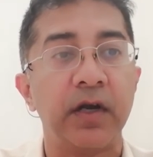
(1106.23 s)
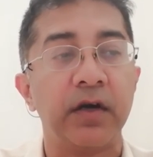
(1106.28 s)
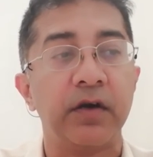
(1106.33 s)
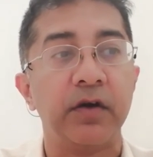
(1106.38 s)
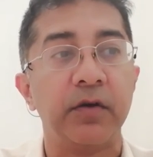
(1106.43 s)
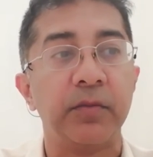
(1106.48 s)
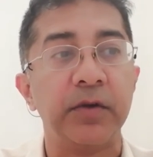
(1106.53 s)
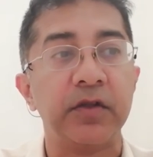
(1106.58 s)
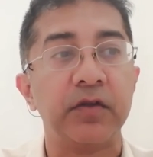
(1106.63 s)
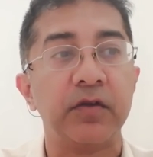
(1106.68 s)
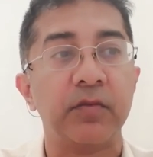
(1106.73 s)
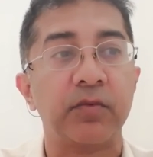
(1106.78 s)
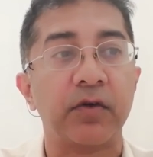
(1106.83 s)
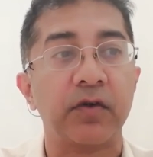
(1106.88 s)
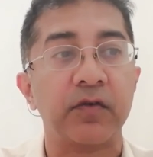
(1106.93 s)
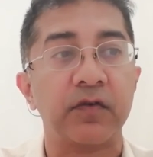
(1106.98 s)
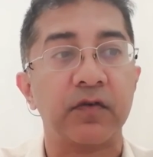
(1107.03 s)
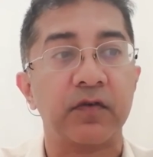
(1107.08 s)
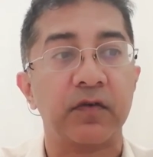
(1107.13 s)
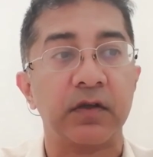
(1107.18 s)
Repeat the
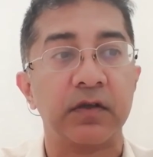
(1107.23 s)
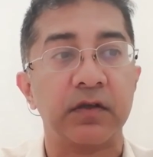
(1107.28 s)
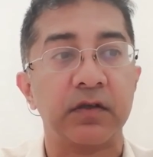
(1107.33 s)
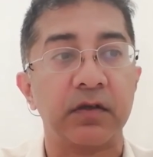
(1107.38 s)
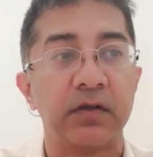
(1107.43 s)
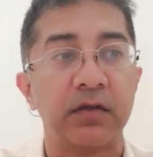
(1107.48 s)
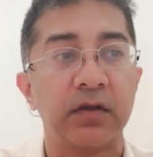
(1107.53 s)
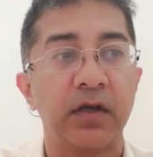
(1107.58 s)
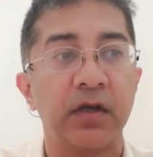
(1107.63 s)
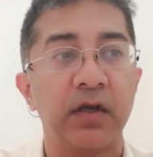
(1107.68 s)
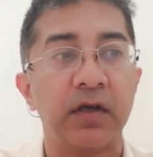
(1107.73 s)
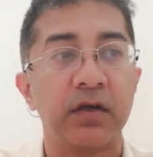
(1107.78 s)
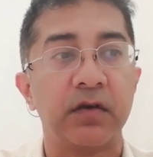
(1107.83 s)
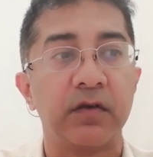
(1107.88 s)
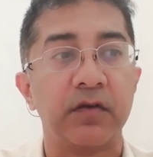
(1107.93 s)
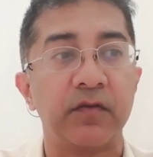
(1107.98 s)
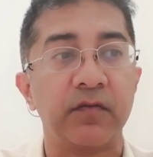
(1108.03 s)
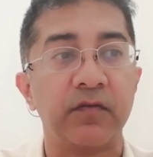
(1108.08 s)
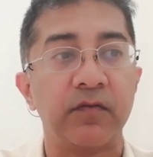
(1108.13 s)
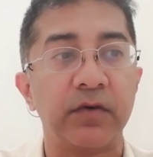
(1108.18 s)
process until
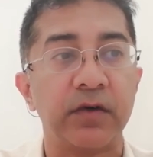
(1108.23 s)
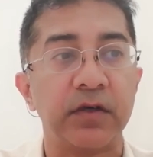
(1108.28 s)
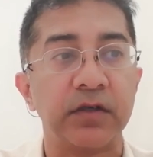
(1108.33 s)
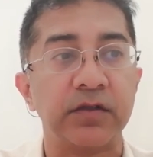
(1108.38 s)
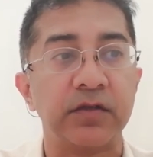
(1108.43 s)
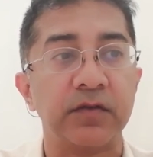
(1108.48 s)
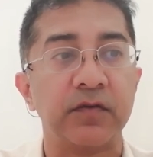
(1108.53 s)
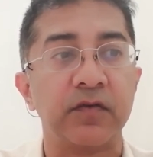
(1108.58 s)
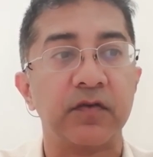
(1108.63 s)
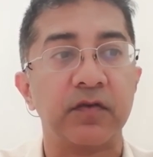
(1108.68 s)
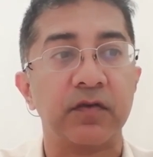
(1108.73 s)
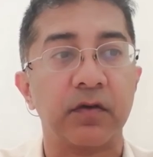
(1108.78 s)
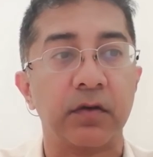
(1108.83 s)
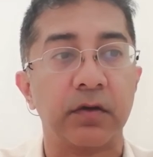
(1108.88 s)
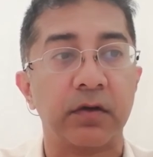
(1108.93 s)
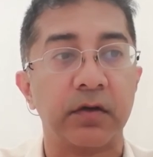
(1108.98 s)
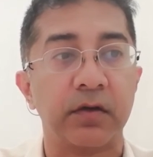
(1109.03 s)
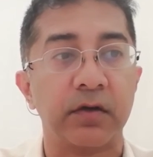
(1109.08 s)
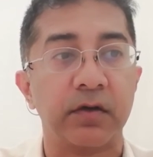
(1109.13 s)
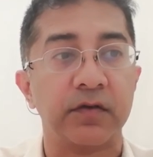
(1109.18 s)
convergence
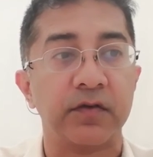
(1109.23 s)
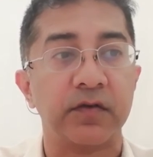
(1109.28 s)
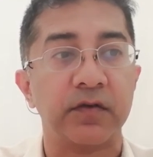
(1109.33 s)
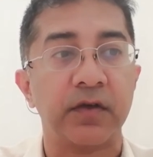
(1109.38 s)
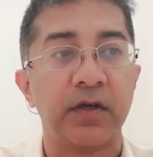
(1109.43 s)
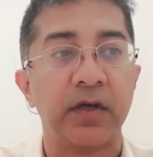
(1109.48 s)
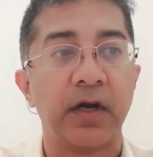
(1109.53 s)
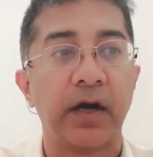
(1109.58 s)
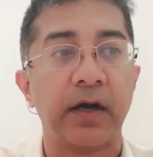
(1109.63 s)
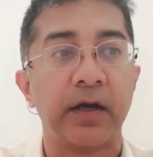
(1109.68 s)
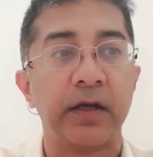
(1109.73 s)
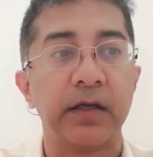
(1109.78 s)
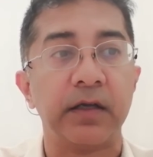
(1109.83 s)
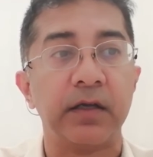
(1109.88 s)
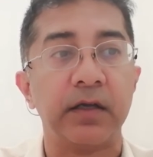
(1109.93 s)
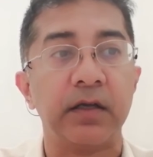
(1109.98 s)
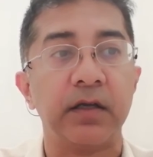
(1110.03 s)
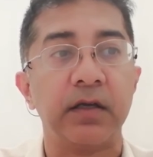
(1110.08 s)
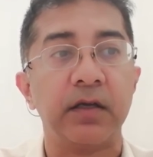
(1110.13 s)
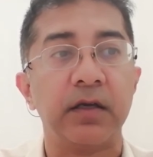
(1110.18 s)
occurs,
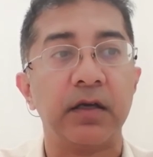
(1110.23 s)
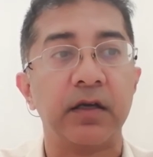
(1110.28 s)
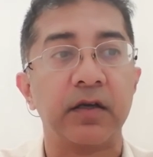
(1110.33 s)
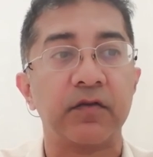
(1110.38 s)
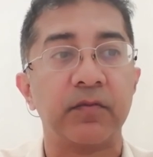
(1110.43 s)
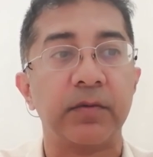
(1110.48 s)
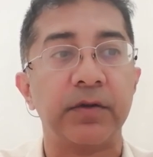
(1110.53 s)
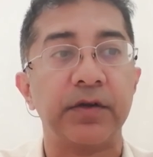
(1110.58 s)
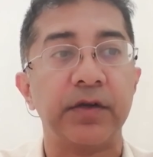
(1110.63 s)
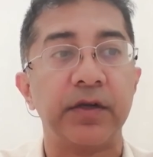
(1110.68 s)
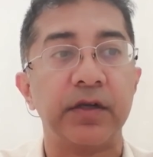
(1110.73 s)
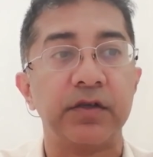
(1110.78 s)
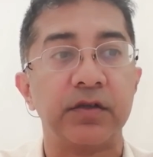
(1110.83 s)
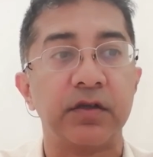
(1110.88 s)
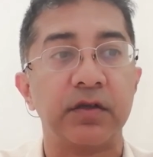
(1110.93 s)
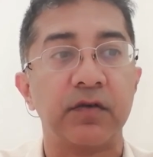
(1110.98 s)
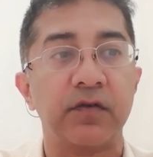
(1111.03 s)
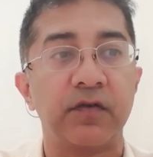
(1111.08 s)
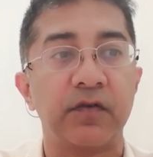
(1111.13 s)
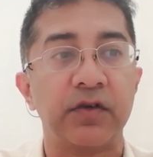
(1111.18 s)
i.e.,
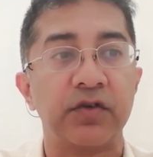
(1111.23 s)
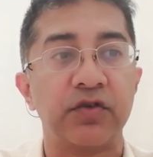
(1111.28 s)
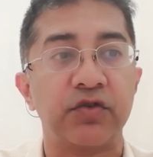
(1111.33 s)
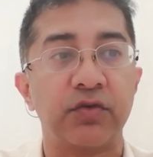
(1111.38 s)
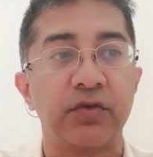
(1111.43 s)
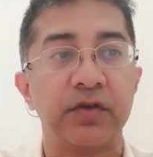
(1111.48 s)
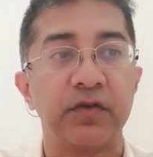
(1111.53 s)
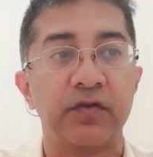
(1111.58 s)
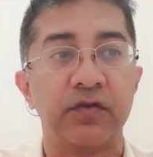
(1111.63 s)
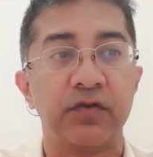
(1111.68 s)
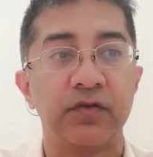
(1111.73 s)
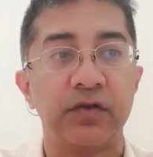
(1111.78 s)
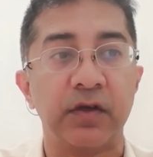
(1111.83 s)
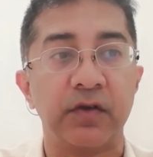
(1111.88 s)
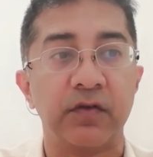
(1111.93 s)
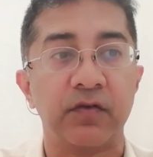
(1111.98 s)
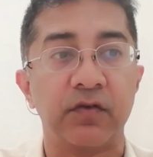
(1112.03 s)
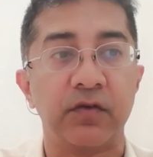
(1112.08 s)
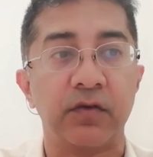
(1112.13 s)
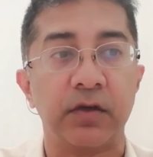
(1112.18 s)
explanation centroids
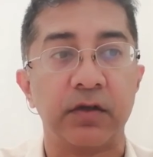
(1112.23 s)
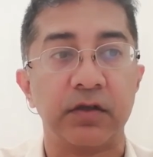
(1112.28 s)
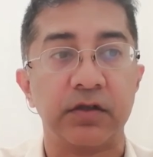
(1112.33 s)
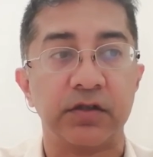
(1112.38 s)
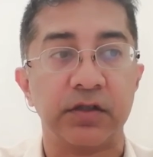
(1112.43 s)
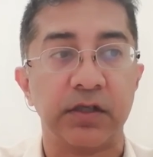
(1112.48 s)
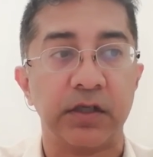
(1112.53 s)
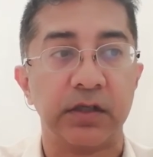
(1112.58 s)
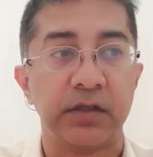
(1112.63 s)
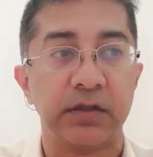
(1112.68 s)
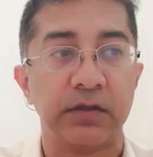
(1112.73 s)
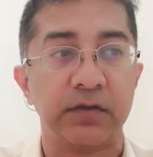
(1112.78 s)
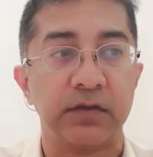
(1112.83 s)
does not change.